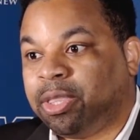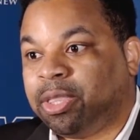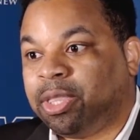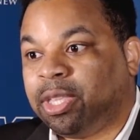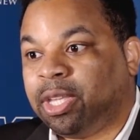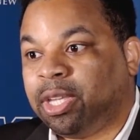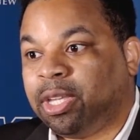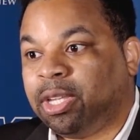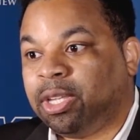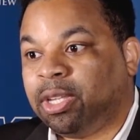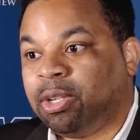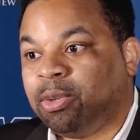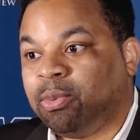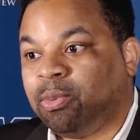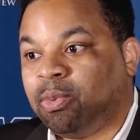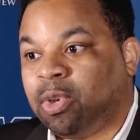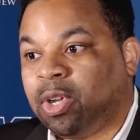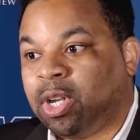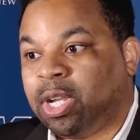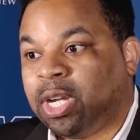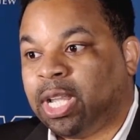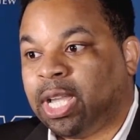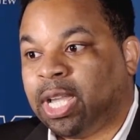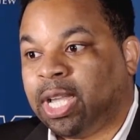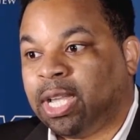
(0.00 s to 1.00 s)
think
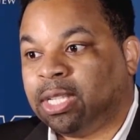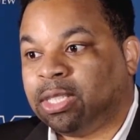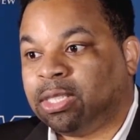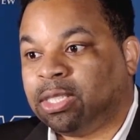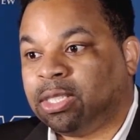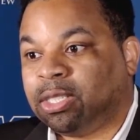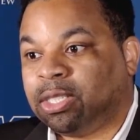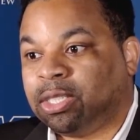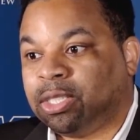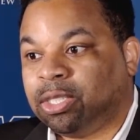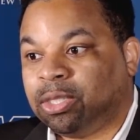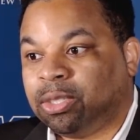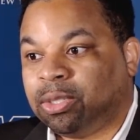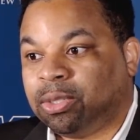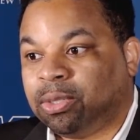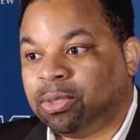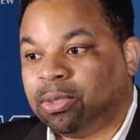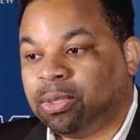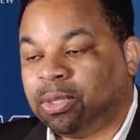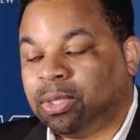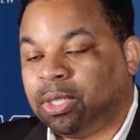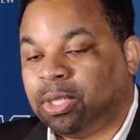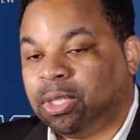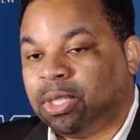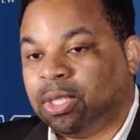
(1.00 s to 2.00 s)
one has to